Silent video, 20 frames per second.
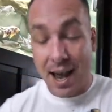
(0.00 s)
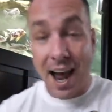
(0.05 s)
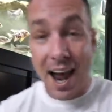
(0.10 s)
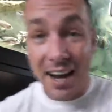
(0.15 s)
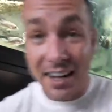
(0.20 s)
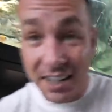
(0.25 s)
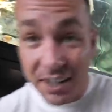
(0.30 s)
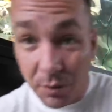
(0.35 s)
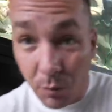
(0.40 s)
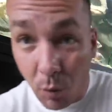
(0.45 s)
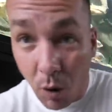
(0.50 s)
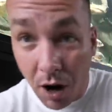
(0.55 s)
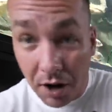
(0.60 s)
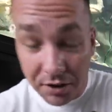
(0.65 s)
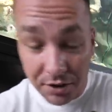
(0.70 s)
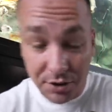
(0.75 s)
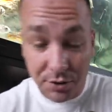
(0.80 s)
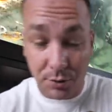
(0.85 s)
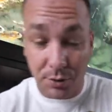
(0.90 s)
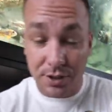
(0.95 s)
I need a
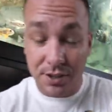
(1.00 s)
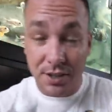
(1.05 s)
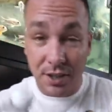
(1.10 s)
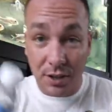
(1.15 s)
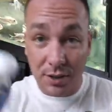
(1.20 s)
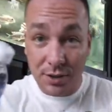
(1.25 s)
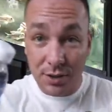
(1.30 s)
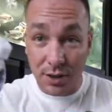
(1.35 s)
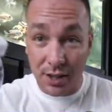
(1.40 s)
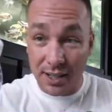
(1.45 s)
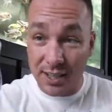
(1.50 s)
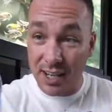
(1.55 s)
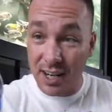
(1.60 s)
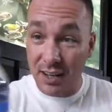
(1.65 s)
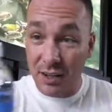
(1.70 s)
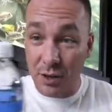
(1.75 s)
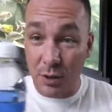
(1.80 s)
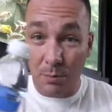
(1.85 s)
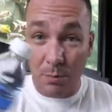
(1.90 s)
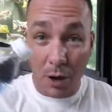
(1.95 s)
water source though, so I got
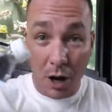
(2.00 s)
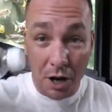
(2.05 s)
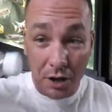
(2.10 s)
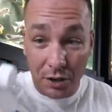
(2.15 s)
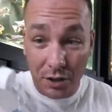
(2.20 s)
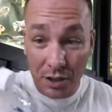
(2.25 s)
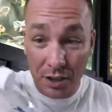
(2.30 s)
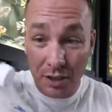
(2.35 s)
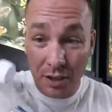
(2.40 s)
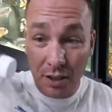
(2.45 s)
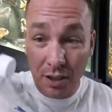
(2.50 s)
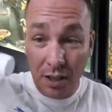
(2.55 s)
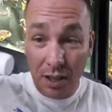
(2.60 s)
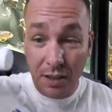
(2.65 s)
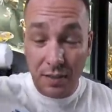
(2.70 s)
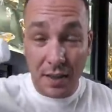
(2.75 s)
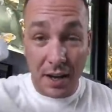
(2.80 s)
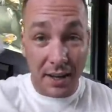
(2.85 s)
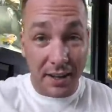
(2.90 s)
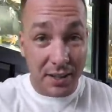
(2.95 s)
a little bottle
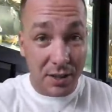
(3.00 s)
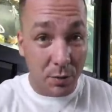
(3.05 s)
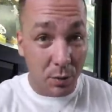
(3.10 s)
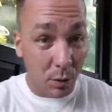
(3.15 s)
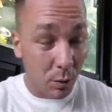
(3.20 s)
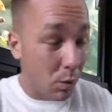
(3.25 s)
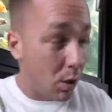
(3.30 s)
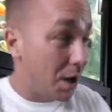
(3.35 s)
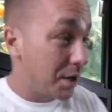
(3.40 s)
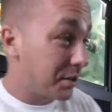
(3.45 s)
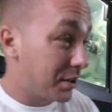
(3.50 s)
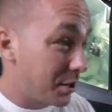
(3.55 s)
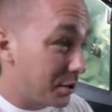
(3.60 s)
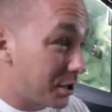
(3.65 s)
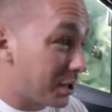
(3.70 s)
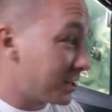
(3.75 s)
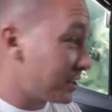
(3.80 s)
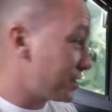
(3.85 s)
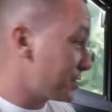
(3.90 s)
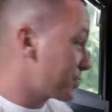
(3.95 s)
that I can squirt water
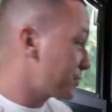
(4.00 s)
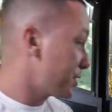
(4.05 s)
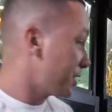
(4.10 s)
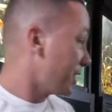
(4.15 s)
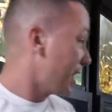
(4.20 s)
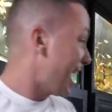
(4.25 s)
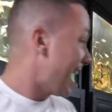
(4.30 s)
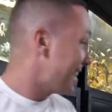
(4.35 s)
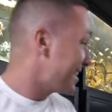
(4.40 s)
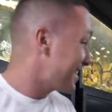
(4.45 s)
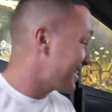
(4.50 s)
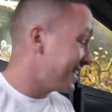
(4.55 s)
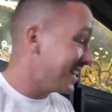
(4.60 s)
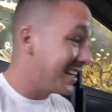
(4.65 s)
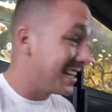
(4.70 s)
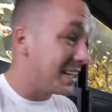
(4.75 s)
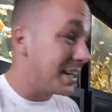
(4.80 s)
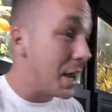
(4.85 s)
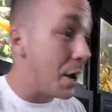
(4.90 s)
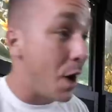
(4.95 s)
out onto the drill as
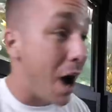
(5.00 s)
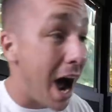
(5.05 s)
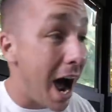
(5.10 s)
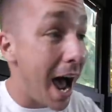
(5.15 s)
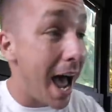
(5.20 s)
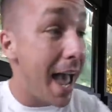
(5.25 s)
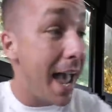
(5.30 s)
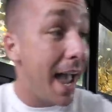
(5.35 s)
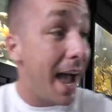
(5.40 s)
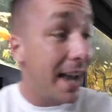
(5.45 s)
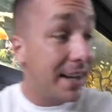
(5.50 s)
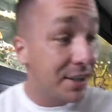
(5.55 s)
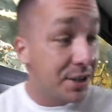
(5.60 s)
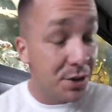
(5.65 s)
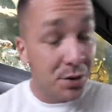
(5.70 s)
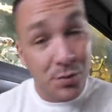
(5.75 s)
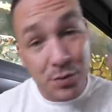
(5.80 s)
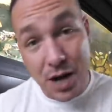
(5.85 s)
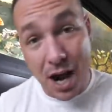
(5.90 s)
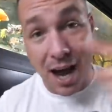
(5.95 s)
needed. Now, I
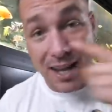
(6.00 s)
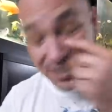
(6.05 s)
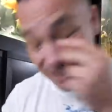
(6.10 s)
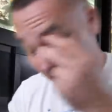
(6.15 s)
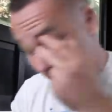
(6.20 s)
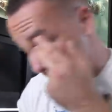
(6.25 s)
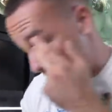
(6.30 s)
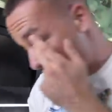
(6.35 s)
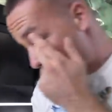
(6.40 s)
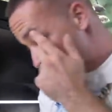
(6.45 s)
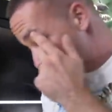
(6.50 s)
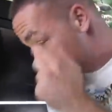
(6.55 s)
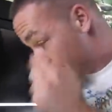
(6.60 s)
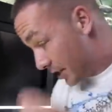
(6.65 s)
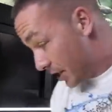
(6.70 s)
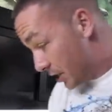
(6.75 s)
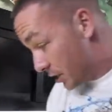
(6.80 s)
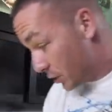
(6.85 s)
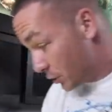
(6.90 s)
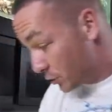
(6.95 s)
do not
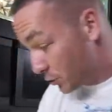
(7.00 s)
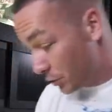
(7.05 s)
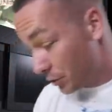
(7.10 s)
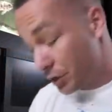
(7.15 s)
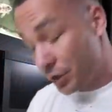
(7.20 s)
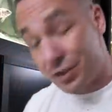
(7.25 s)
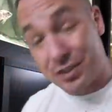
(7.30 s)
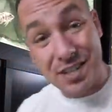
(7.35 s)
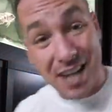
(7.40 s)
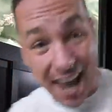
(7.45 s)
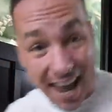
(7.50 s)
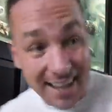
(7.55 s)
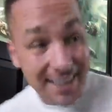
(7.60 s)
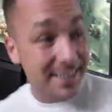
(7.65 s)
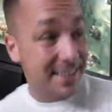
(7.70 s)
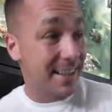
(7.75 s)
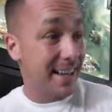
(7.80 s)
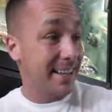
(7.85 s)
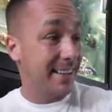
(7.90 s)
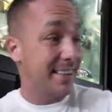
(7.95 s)
suggest you drill your
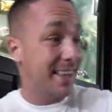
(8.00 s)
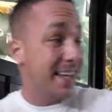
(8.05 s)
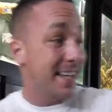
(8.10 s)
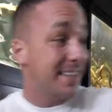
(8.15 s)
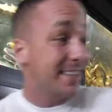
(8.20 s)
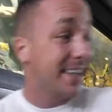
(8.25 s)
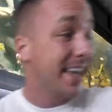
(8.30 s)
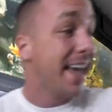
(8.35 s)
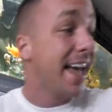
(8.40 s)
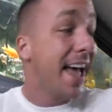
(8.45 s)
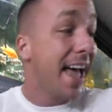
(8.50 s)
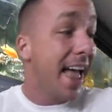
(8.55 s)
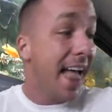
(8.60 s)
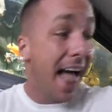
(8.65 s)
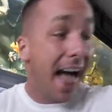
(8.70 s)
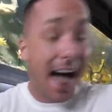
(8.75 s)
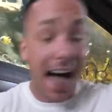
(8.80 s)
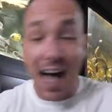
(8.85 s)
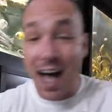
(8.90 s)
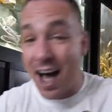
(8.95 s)
tanks like this.
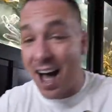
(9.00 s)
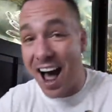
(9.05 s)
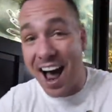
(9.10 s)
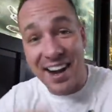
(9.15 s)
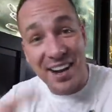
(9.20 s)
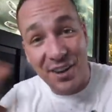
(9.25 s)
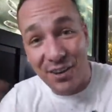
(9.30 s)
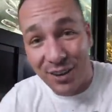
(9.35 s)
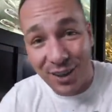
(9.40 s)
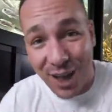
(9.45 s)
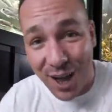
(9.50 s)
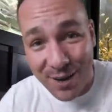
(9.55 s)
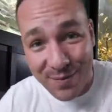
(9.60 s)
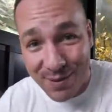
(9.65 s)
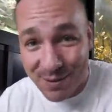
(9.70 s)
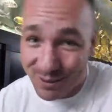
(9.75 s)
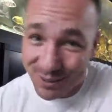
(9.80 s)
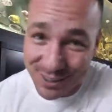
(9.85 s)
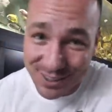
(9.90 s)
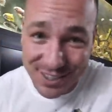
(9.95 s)
Uh, I know a lot of
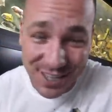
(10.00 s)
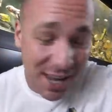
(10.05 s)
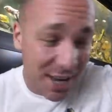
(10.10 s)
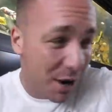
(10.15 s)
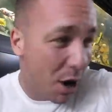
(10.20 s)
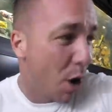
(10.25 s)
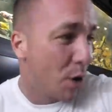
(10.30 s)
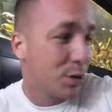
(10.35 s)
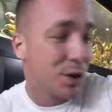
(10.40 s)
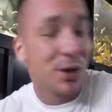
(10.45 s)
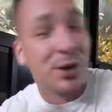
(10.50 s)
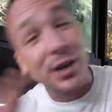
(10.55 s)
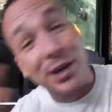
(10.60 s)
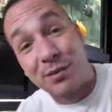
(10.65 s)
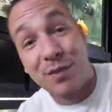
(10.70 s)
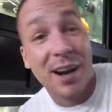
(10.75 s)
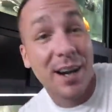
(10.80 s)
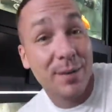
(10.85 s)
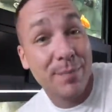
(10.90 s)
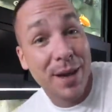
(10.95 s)
people are gonna say, oh, Joe,
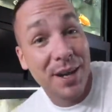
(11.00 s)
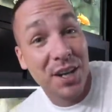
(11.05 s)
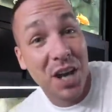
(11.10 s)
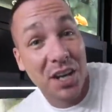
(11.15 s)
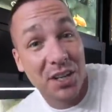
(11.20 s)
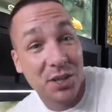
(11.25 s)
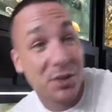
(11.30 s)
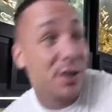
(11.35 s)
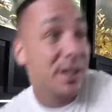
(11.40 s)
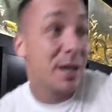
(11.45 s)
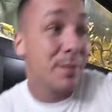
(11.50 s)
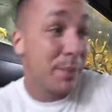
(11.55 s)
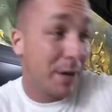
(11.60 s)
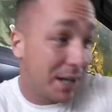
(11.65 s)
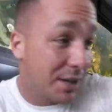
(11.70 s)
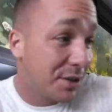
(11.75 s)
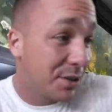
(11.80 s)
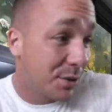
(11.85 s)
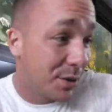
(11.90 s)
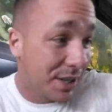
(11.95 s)
you recommend not doing it,
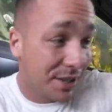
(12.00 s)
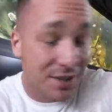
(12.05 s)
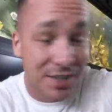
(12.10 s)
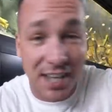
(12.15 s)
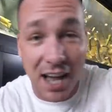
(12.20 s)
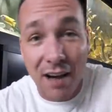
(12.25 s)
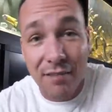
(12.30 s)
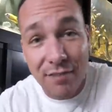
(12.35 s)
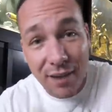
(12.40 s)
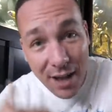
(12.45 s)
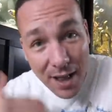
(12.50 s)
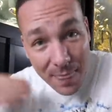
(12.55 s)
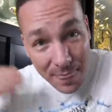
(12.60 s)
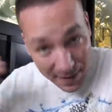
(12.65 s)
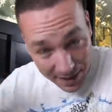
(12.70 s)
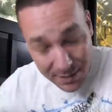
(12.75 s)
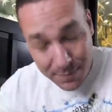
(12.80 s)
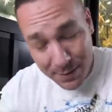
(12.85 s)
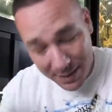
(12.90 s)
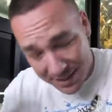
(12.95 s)
but you do it yourself.
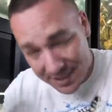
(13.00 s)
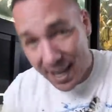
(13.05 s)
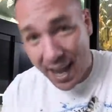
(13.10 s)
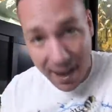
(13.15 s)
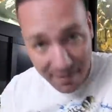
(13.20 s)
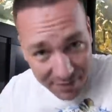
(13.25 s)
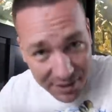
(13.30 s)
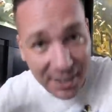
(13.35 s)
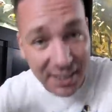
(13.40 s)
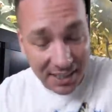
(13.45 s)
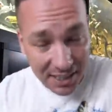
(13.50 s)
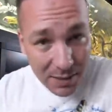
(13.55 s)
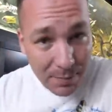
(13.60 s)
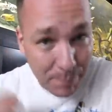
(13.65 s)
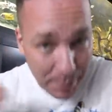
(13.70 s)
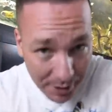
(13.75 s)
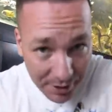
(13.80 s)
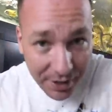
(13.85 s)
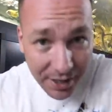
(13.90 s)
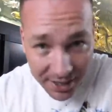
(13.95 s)
That's because I have the
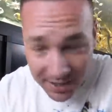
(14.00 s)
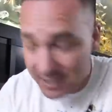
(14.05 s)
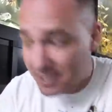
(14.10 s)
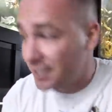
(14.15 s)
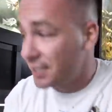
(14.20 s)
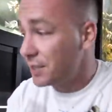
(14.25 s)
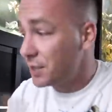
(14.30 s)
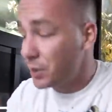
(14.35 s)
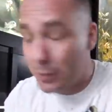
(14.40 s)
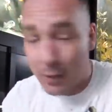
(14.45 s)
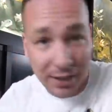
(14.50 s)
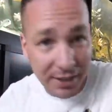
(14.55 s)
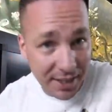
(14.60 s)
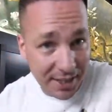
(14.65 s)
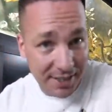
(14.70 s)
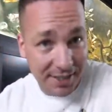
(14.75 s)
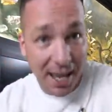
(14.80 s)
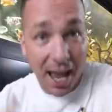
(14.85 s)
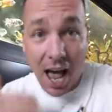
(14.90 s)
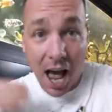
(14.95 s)
experience in doing
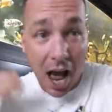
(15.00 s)
this